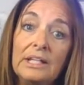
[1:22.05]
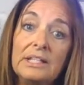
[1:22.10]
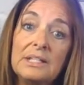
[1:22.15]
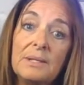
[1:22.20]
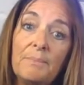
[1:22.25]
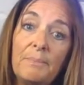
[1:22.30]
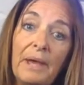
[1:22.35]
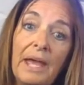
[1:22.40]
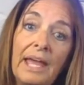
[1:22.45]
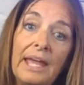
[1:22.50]

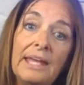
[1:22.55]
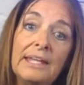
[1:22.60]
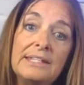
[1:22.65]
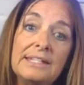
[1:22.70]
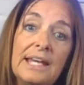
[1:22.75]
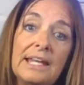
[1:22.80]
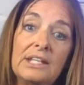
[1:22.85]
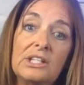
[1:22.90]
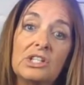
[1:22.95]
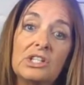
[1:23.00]
to pay
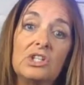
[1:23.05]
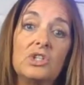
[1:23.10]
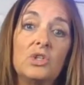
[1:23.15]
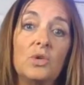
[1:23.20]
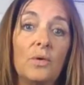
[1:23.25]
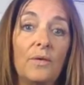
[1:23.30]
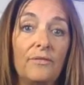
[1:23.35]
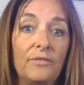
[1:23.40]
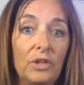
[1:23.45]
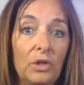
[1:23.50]
attention
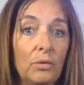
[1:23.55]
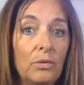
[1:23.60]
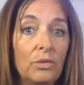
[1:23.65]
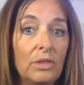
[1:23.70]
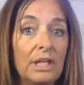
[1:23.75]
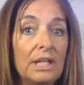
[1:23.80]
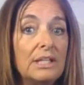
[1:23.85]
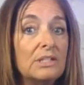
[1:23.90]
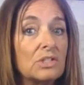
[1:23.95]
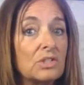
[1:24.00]
to a few
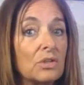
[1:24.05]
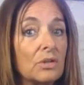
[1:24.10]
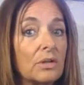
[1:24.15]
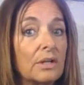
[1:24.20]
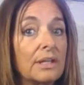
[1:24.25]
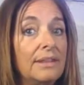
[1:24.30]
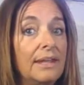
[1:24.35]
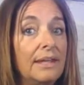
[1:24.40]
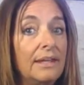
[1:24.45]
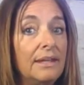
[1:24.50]
things
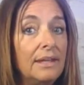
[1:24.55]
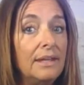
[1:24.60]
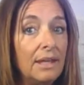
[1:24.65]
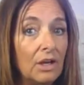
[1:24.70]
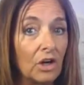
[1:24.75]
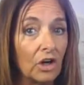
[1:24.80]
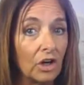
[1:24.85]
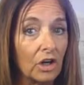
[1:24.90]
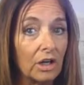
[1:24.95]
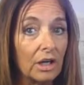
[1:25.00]
during the
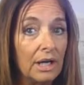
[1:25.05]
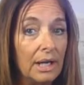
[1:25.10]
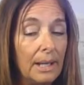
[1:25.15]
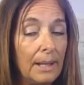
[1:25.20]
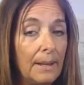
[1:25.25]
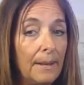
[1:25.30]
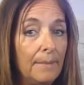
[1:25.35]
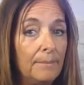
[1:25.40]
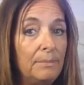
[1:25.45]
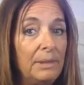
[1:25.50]
year,
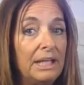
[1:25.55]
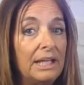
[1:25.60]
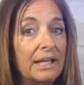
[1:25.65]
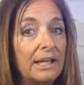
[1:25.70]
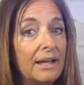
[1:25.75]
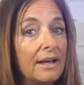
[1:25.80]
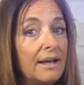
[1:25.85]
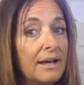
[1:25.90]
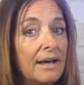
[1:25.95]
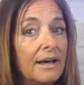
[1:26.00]

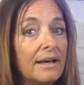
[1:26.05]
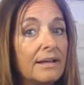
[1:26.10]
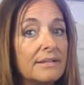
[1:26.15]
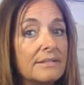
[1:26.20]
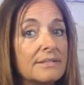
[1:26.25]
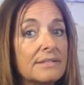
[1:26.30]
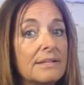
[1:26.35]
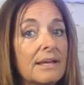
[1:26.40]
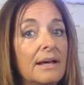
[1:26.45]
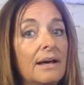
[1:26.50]

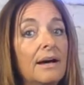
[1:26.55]
because